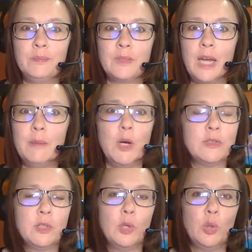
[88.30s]
I'm
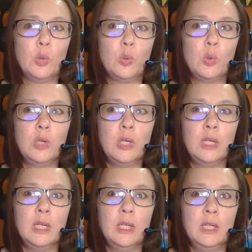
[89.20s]
also
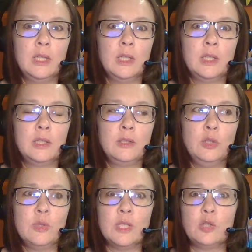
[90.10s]

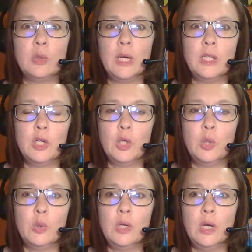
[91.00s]
using
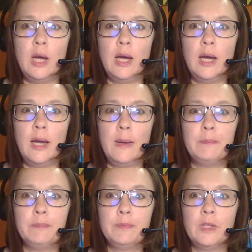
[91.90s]
Trello
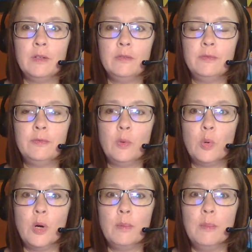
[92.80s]

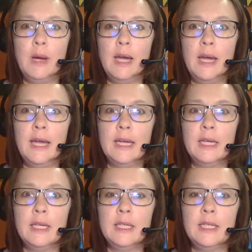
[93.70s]
for my
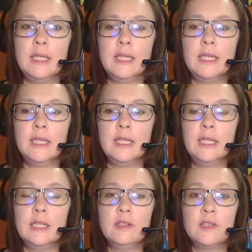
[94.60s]

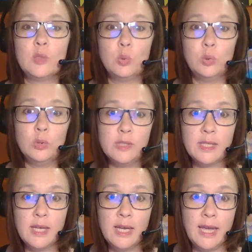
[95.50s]
kids' schools
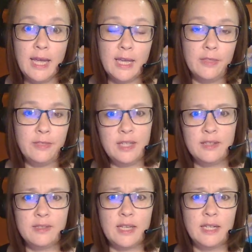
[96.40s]
and
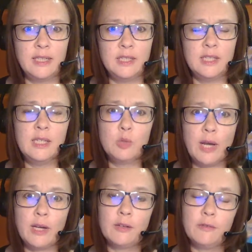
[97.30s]
things that I need to keep
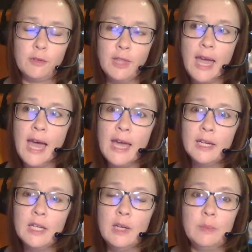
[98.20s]
track of for that,
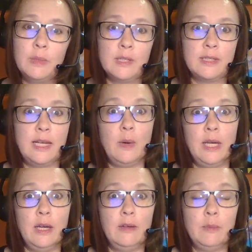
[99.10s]
because now
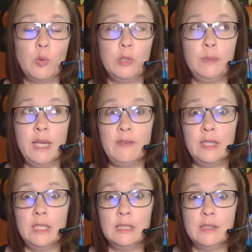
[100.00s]
I'm going to be having
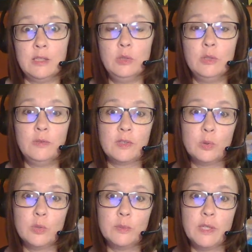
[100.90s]
kids at two different
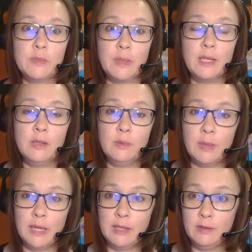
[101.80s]
schools plus
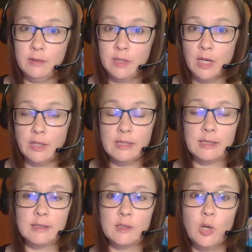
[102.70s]
my youngest
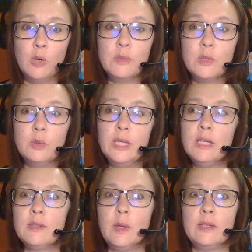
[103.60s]
that's still homeschooling.
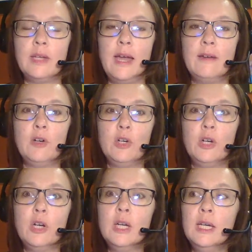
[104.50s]
So I have
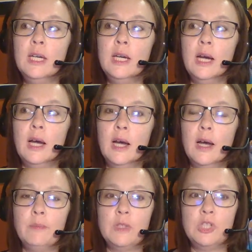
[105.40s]
her.
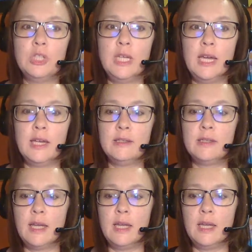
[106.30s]
She has
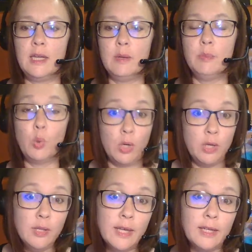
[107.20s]
a
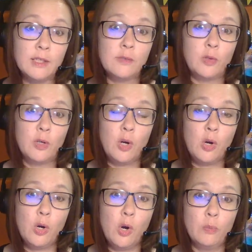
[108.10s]
board that is for
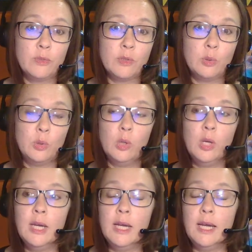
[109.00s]
her homeschool,
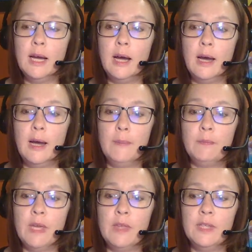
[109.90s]

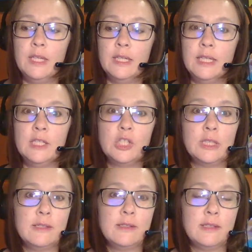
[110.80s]
and then each
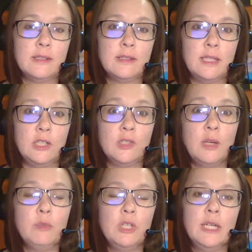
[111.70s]
list is each
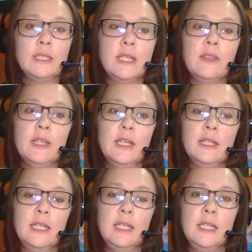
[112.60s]
subject, and then
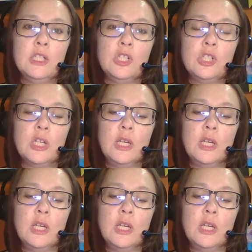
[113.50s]
each